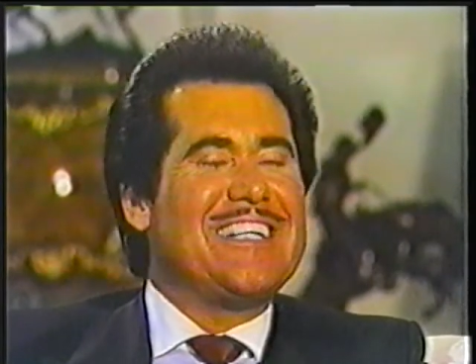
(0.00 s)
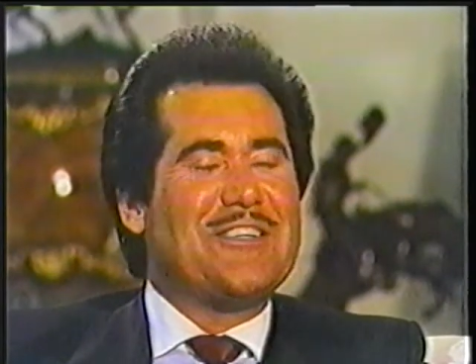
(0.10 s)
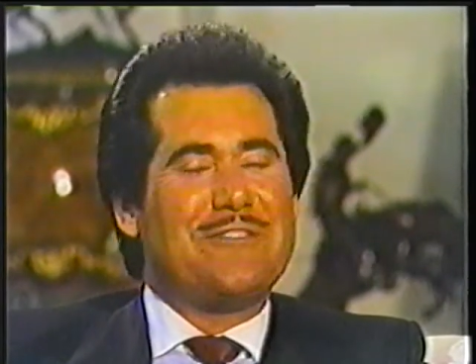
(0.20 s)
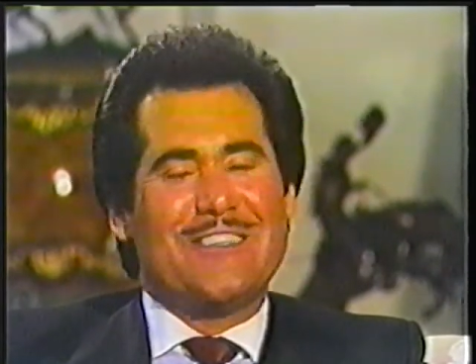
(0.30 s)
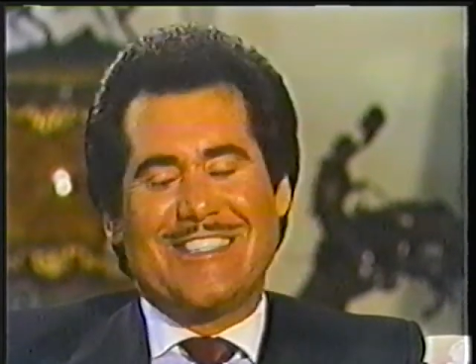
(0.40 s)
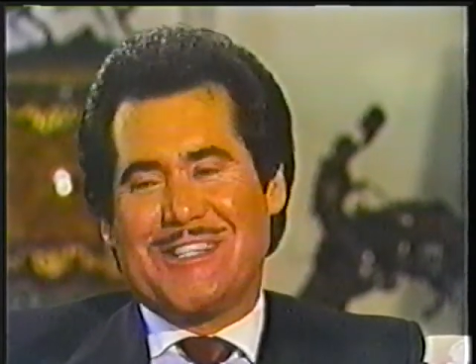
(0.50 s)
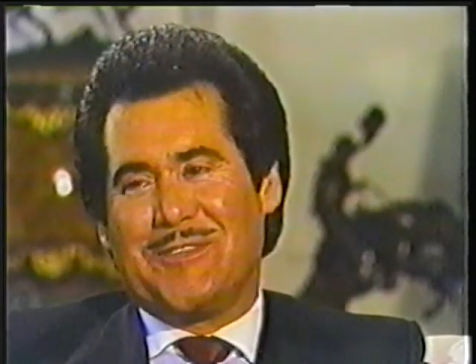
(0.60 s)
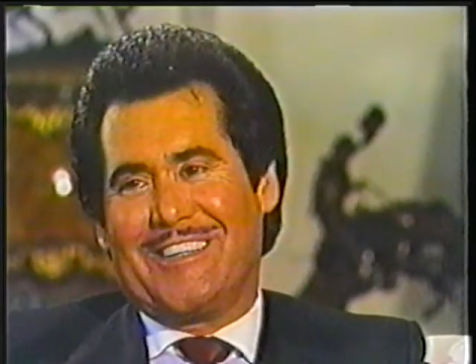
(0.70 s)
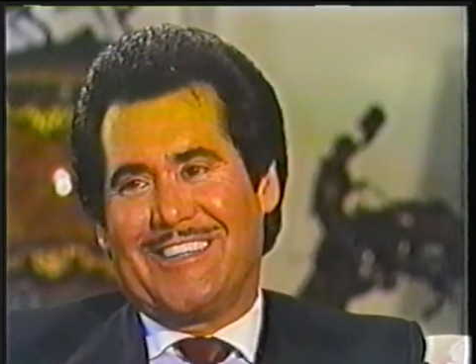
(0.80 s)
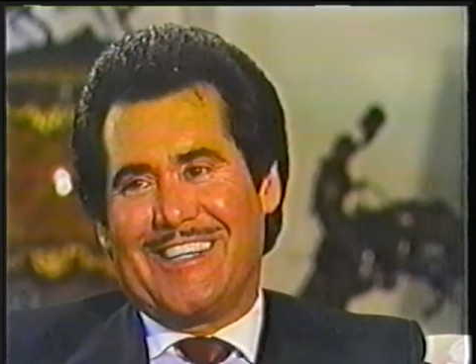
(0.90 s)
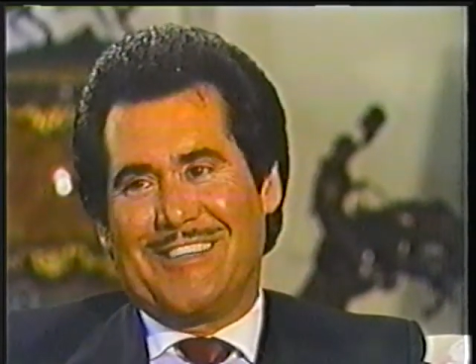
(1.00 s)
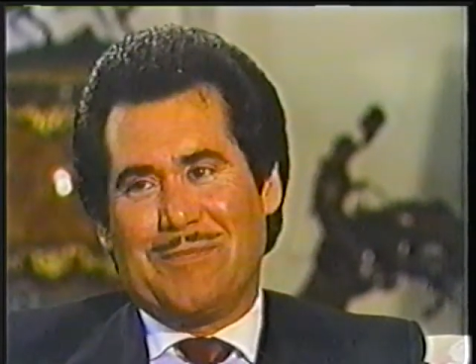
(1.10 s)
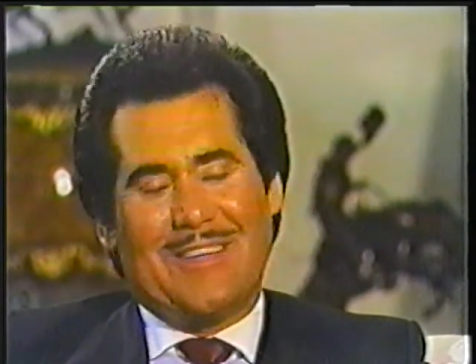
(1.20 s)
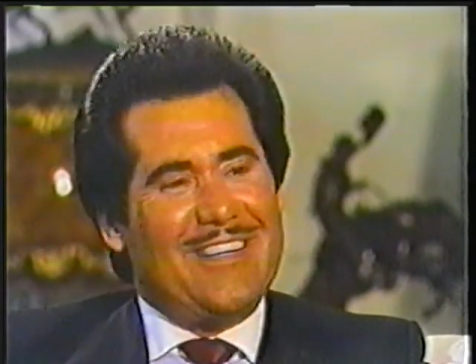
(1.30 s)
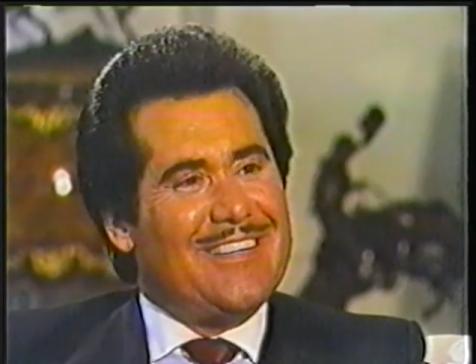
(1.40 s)
The first time I heard it
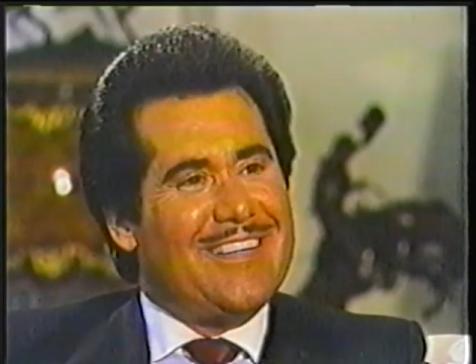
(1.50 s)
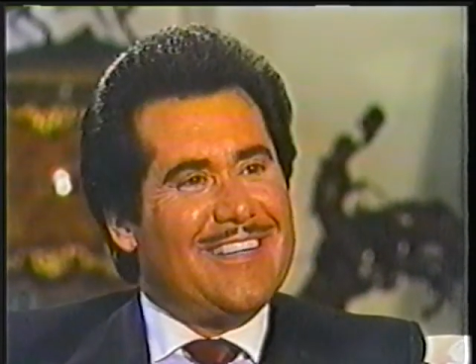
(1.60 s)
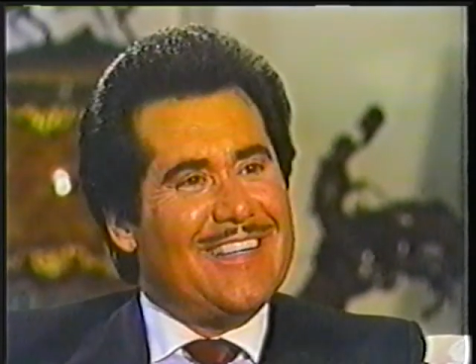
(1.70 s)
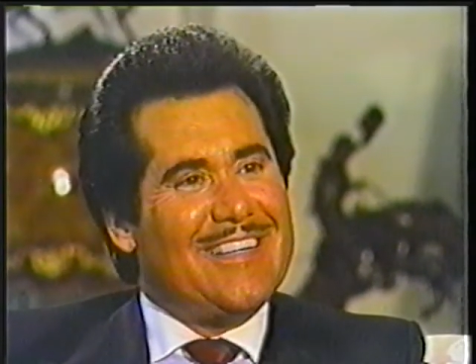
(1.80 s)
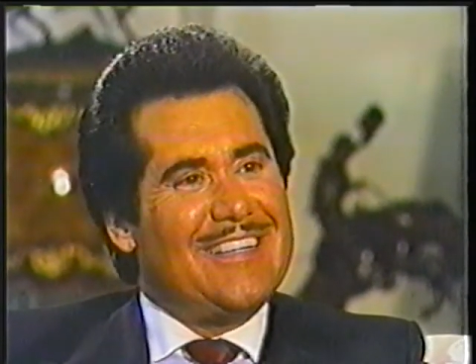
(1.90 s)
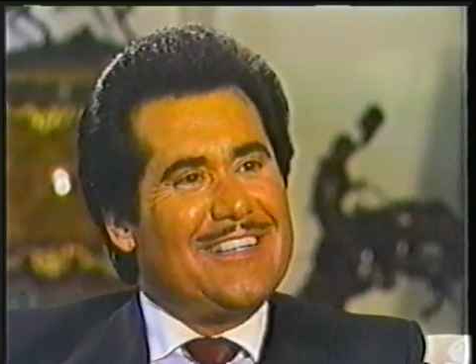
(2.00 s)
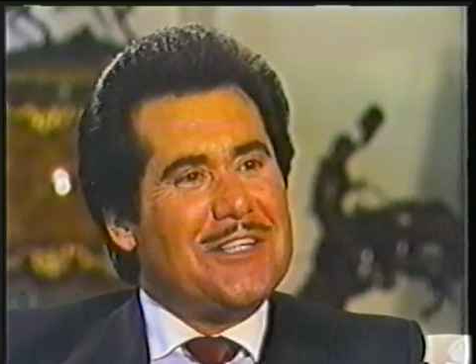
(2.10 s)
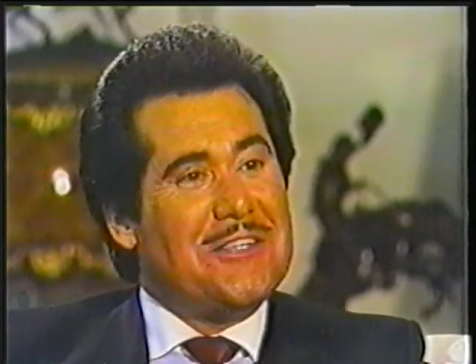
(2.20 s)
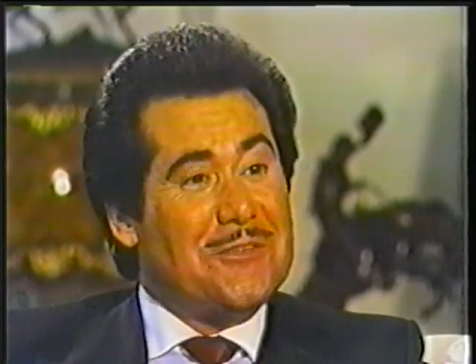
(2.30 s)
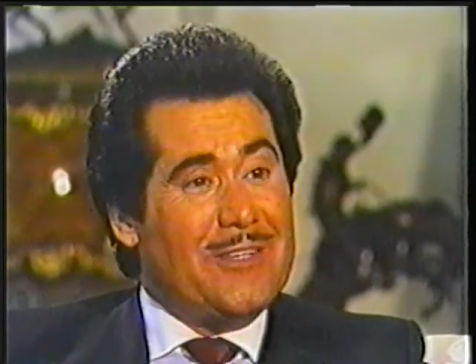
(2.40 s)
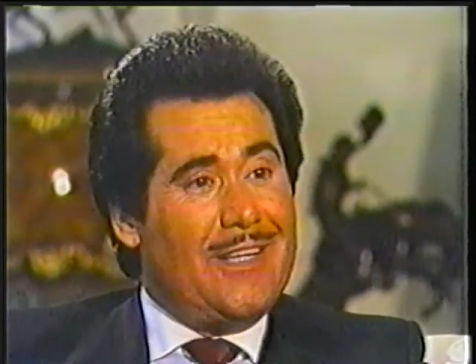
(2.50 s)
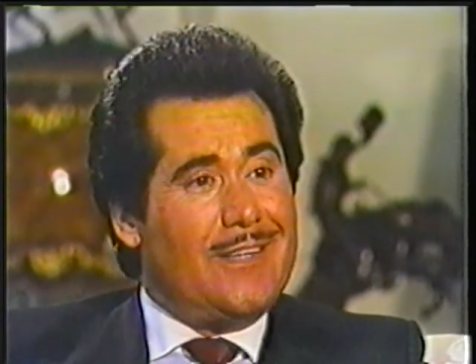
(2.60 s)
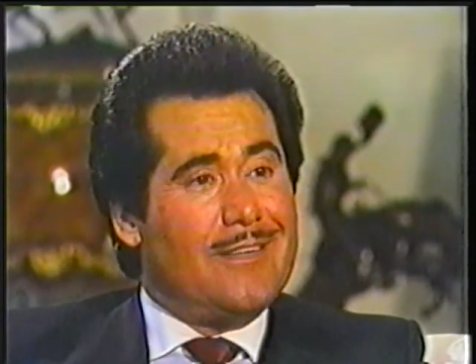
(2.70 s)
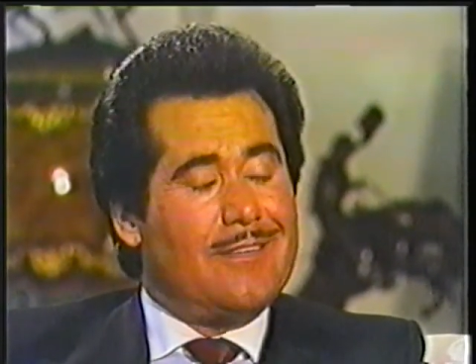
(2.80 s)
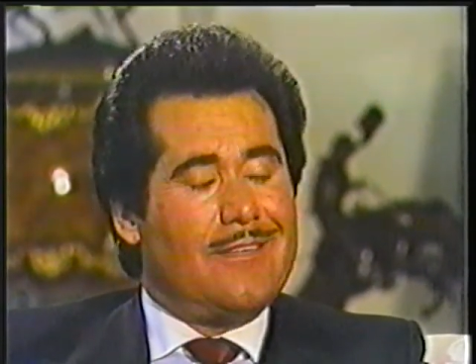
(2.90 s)
played on the
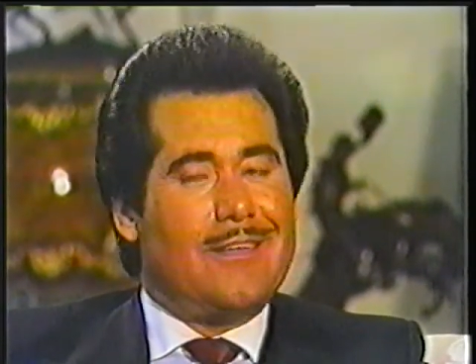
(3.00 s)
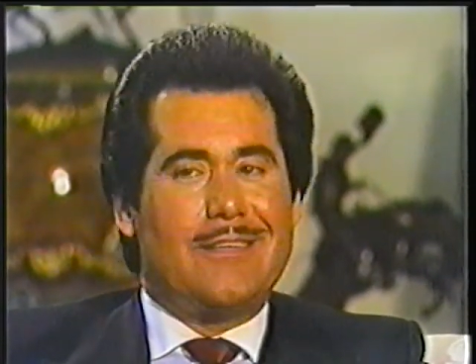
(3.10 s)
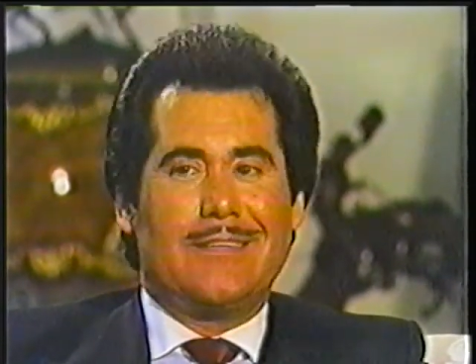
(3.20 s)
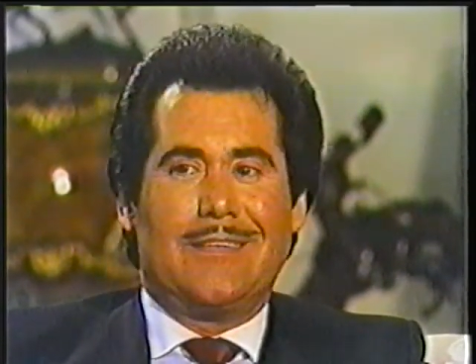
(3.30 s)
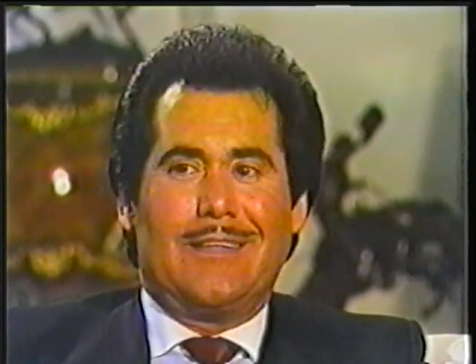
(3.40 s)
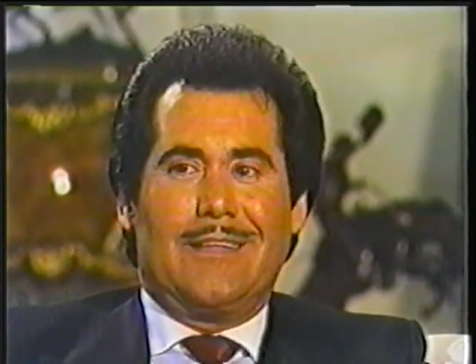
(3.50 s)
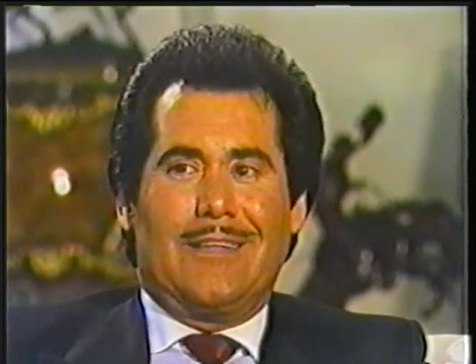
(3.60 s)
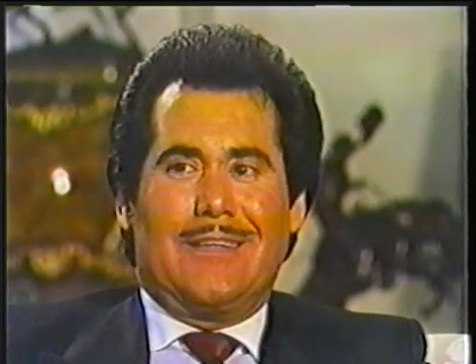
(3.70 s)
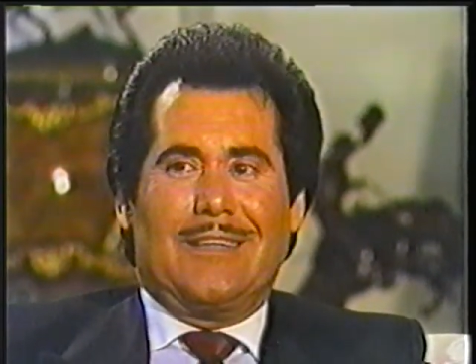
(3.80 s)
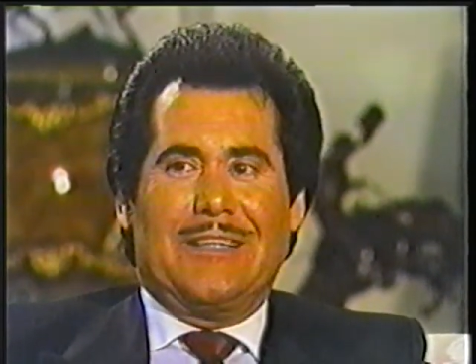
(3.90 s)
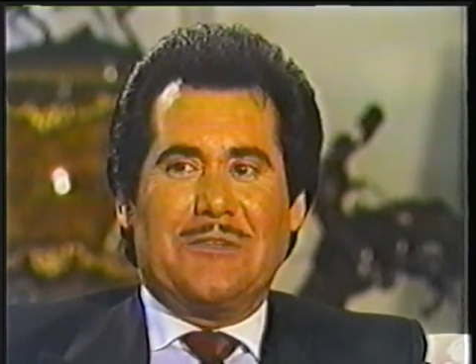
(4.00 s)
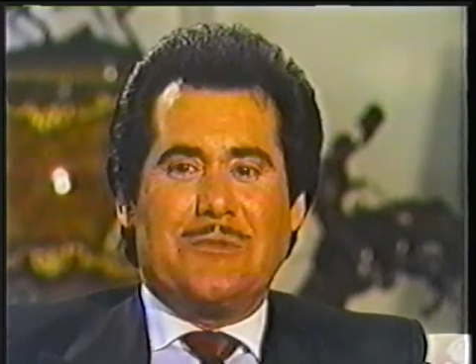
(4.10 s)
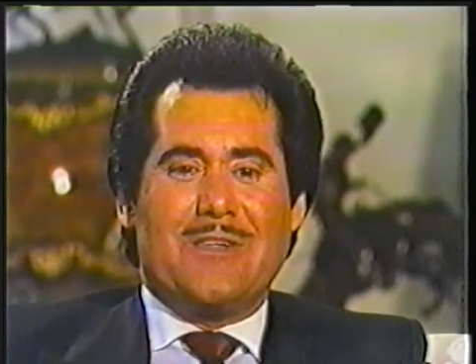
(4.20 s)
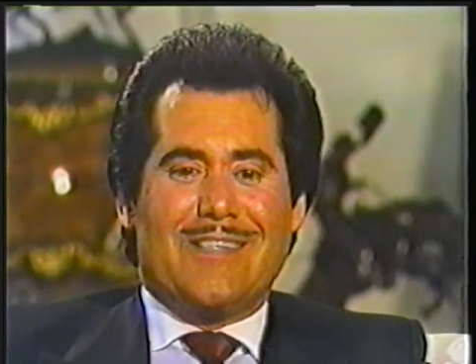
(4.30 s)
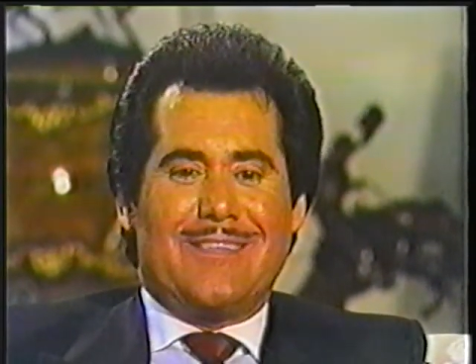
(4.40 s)
radio
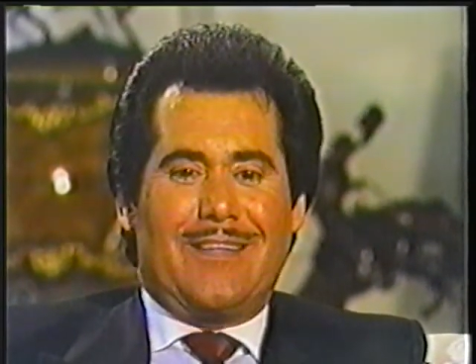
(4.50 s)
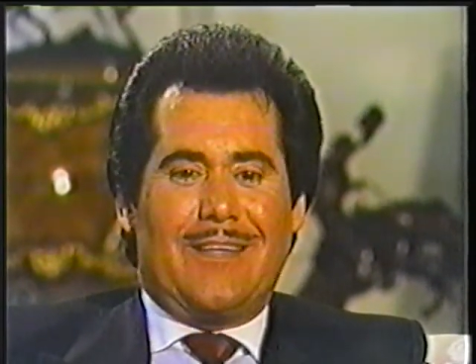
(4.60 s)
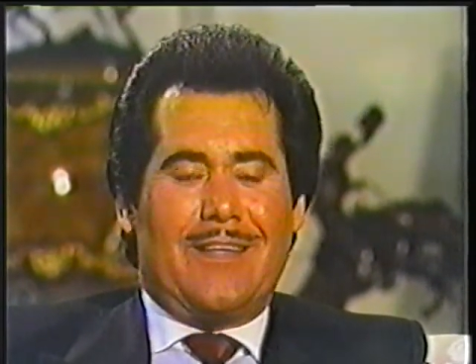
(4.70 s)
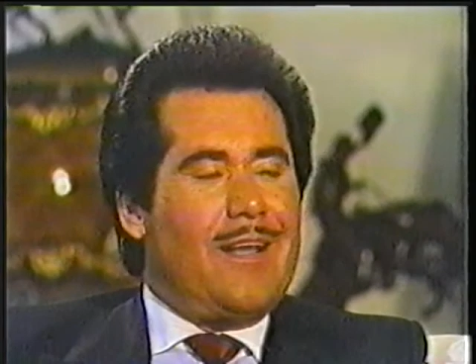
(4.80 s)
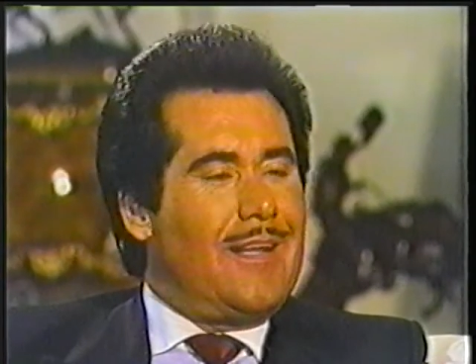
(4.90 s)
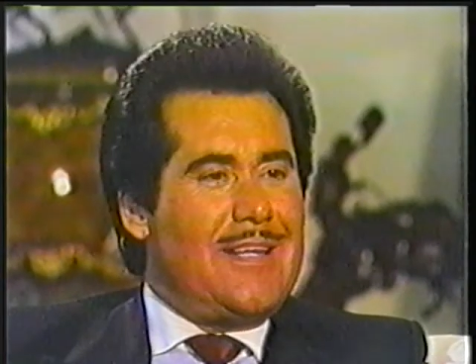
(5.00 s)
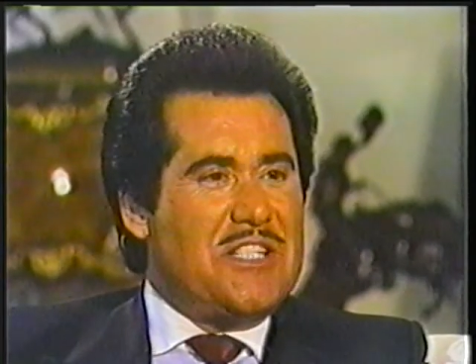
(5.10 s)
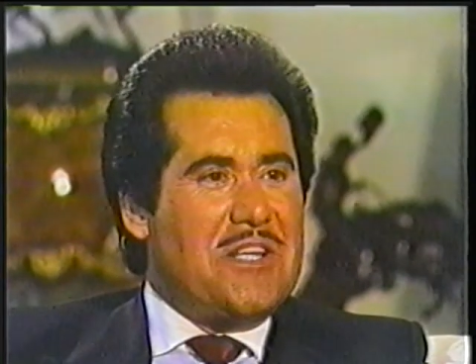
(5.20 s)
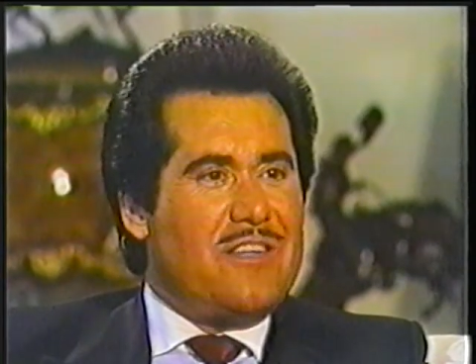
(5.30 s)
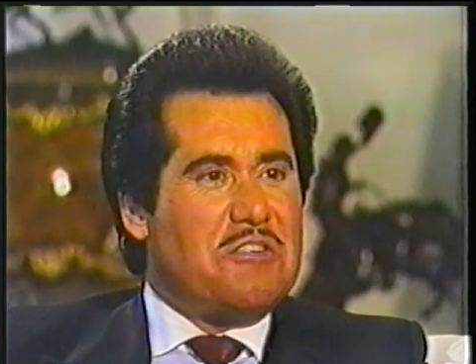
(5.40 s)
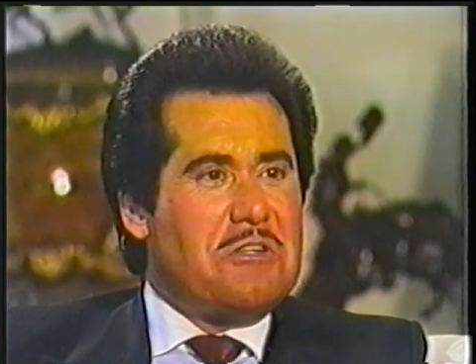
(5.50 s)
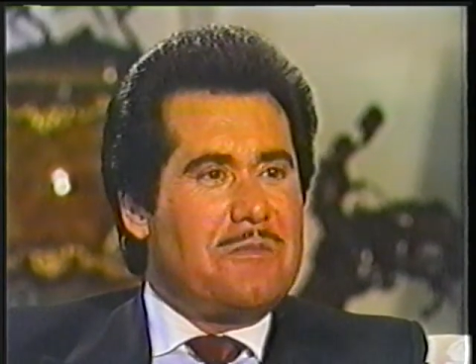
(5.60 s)
was an L.A. station.